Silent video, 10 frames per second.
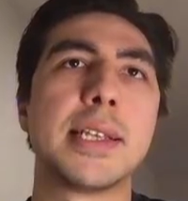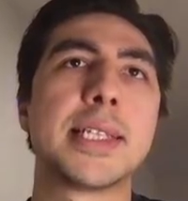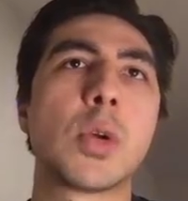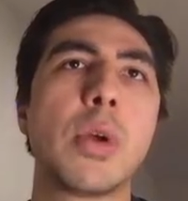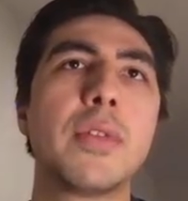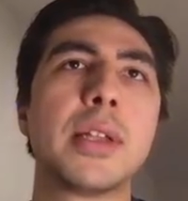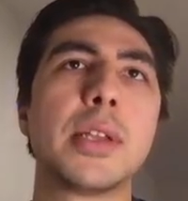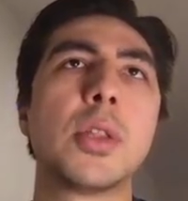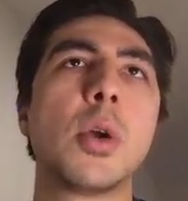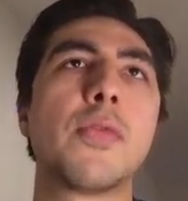is equivalent,
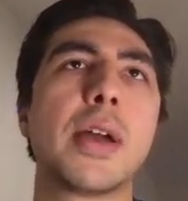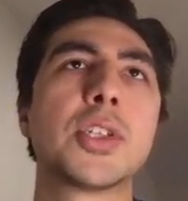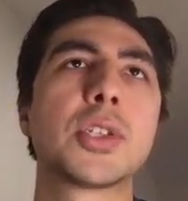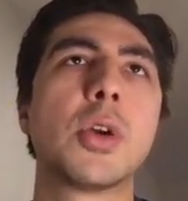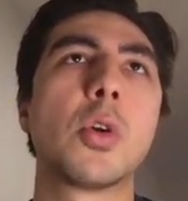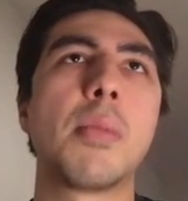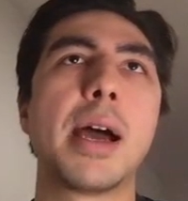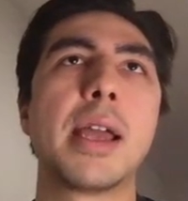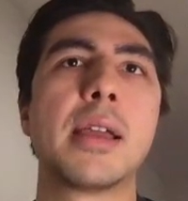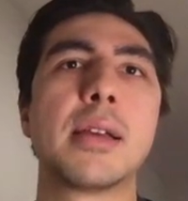you know, if I just go to
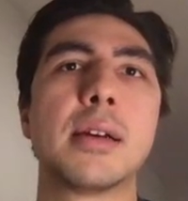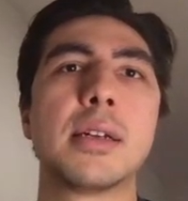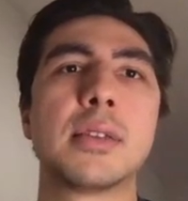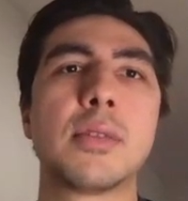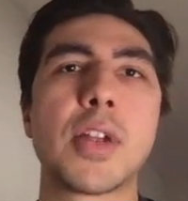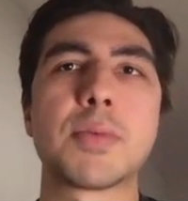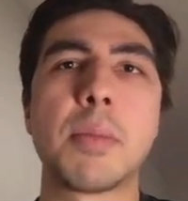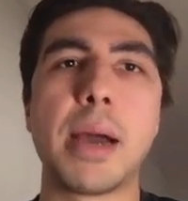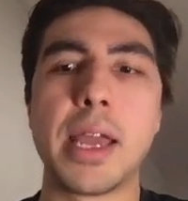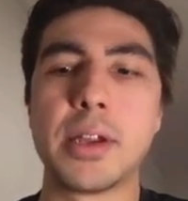my uh, Raspberry
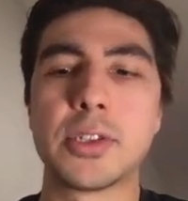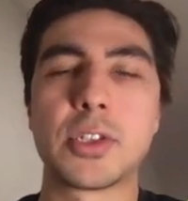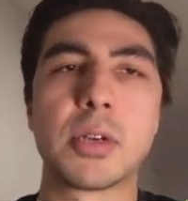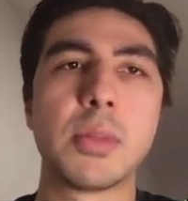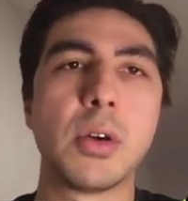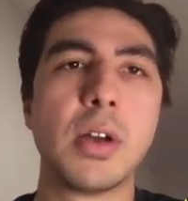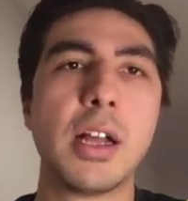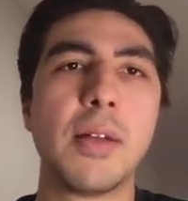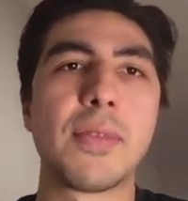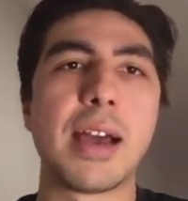Pi here terminal,
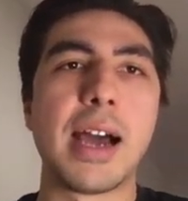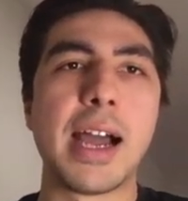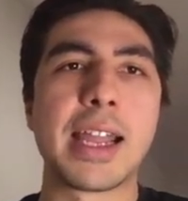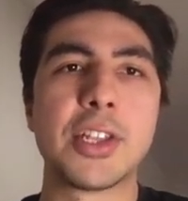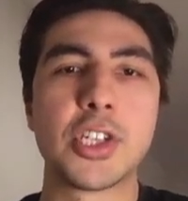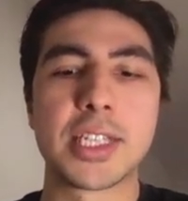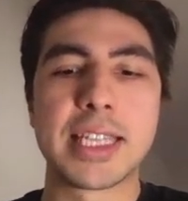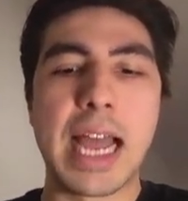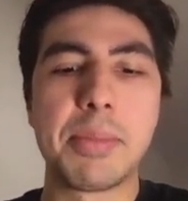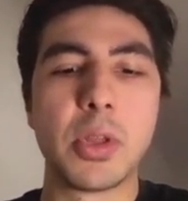I can just
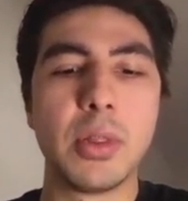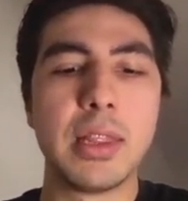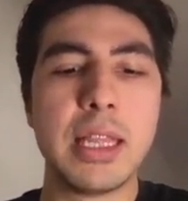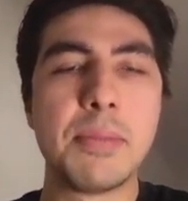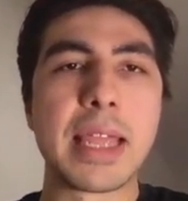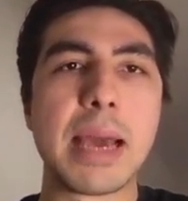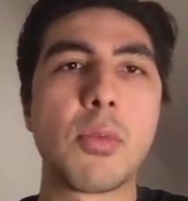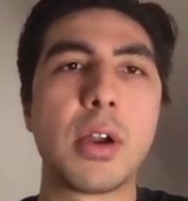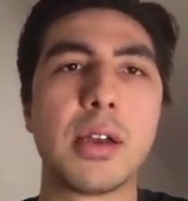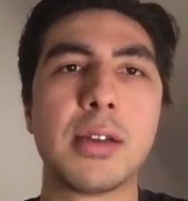type, you know,
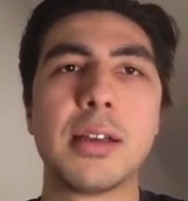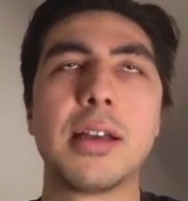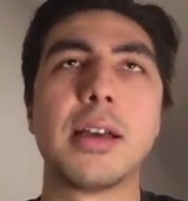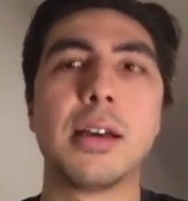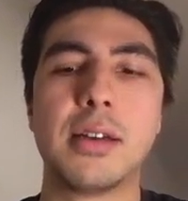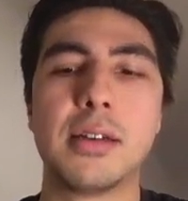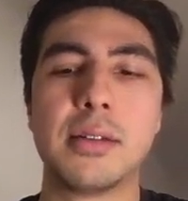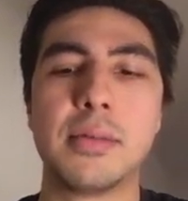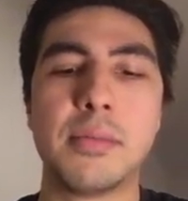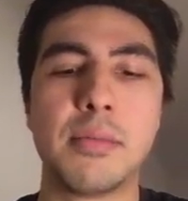camera
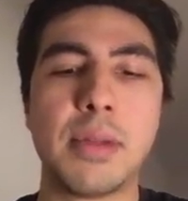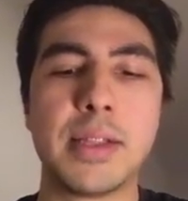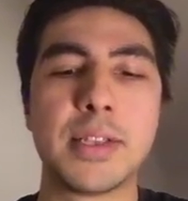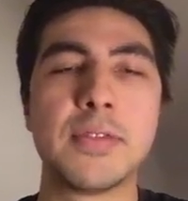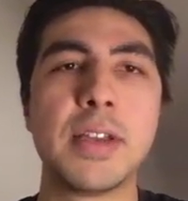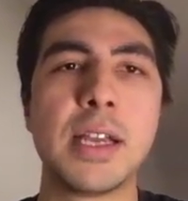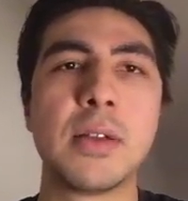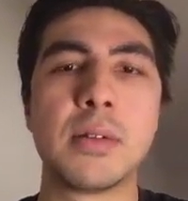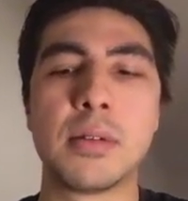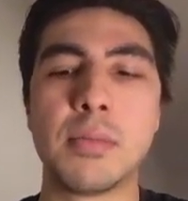uh, minus
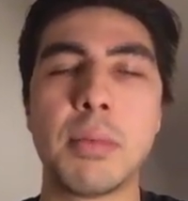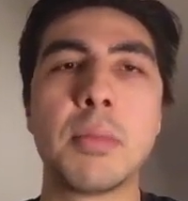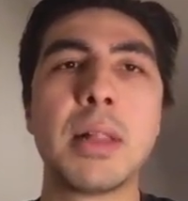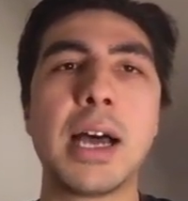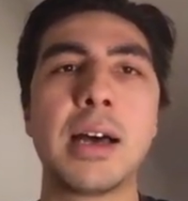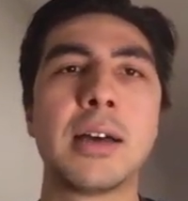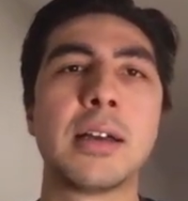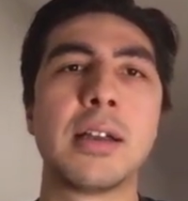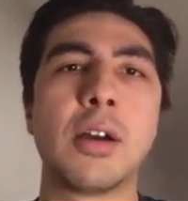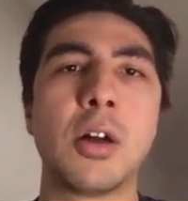vid, blah, blah, blah,
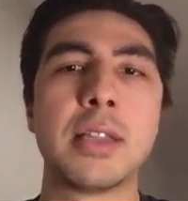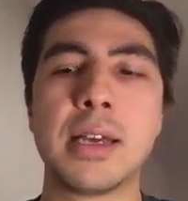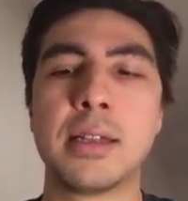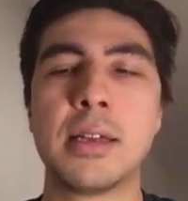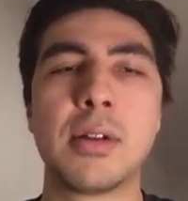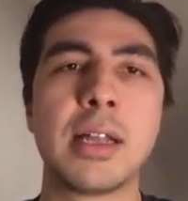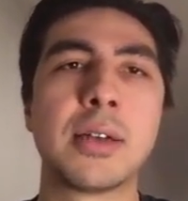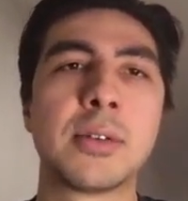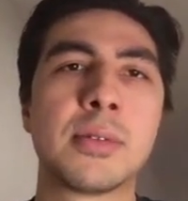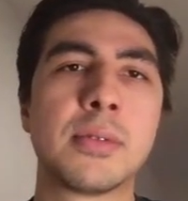all the, the, the
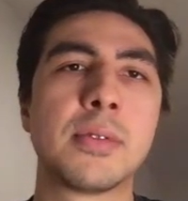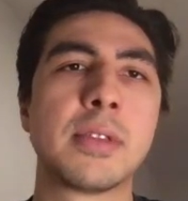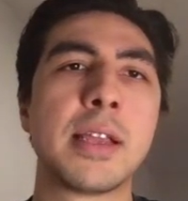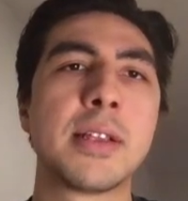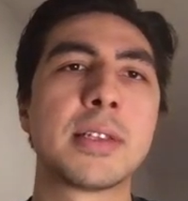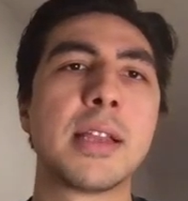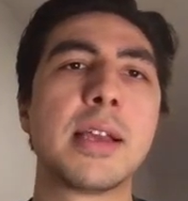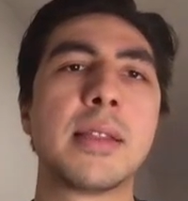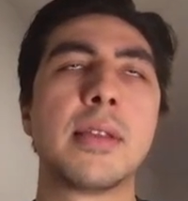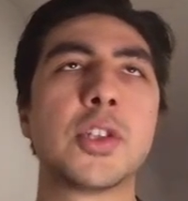other things, and
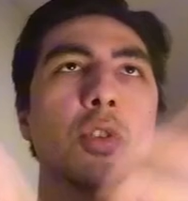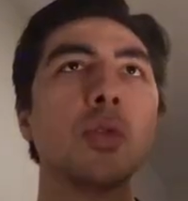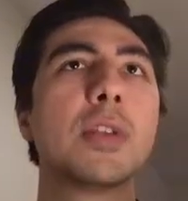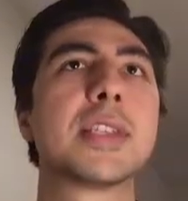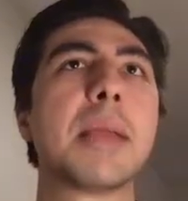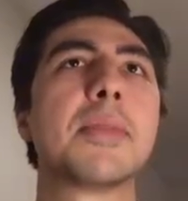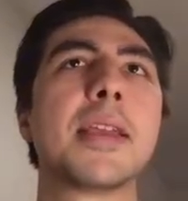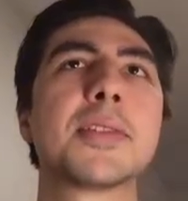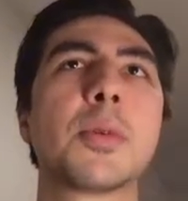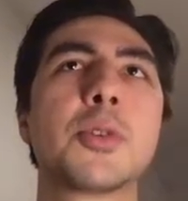then it should do the same
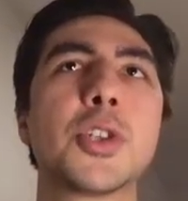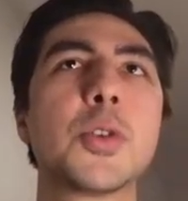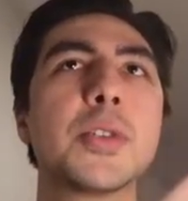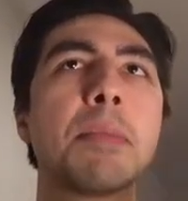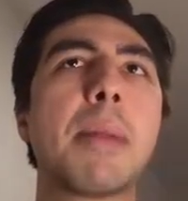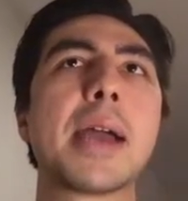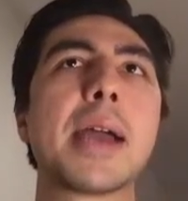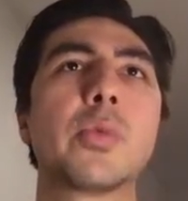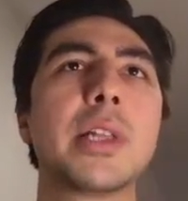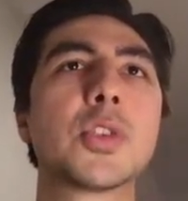thing. So we're just using
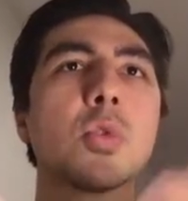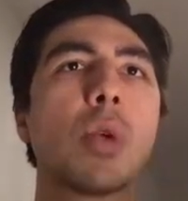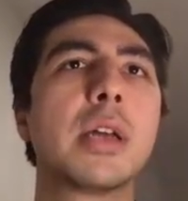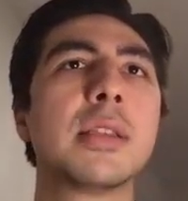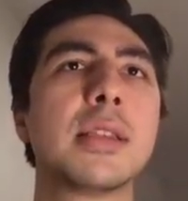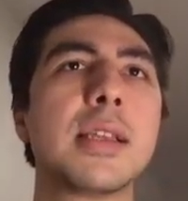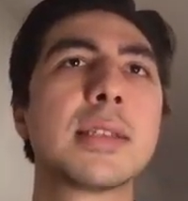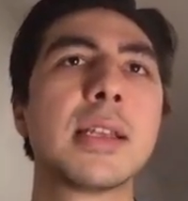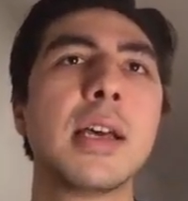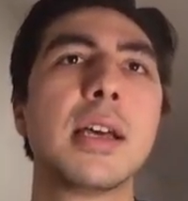Python really to run
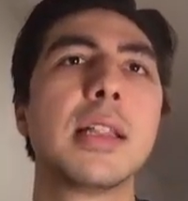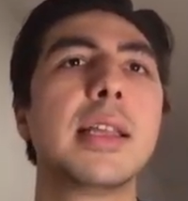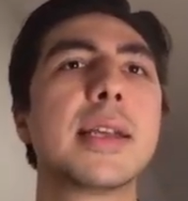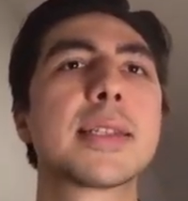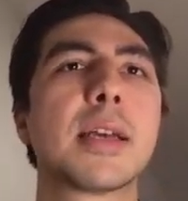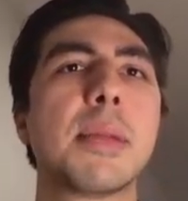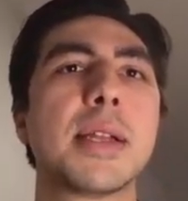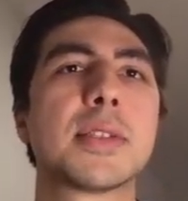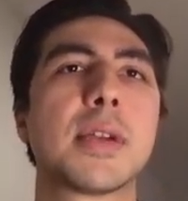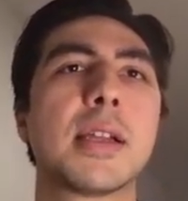these Linux
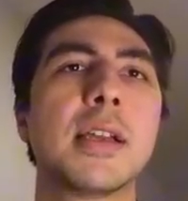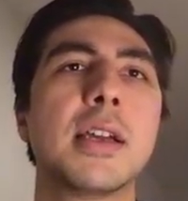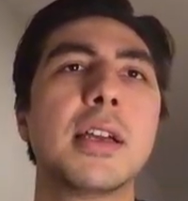commands, right?